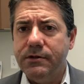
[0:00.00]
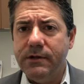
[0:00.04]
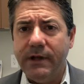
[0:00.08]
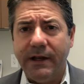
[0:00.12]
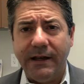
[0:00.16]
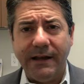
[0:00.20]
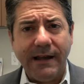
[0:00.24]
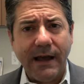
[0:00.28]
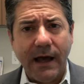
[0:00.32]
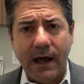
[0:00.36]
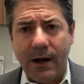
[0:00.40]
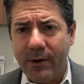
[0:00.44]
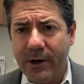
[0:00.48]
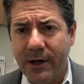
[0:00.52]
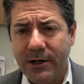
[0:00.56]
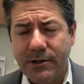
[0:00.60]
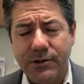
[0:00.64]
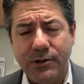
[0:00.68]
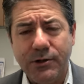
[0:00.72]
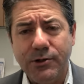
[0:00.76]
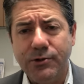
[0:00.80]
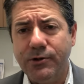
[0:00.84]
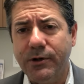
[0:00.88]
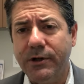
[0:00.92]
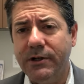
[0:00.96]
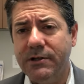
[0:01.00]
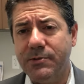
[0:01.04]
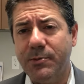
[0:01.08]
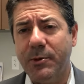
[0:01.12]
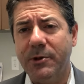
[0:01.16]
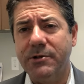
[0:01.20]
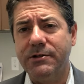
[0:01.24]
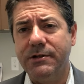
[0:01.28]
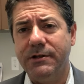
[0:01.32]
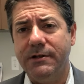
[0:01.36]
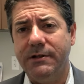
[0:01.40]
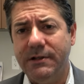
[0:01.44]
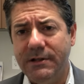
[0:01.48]
in cataract surgery,
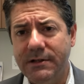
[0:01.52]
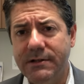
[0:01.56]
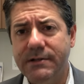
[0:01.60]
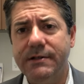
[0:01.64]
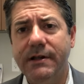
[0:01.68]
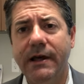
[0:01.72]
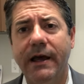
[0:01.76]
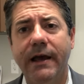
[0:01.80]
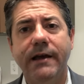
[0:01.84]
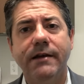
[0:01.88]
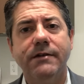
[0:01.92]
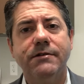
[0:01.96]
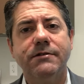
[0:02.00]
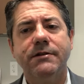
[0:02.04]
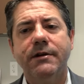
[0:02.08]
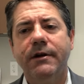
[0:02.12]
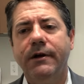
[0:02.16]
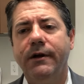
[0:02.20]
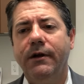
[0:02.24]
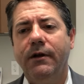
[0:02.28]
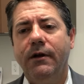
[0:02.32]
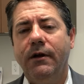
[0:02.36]
especially these days.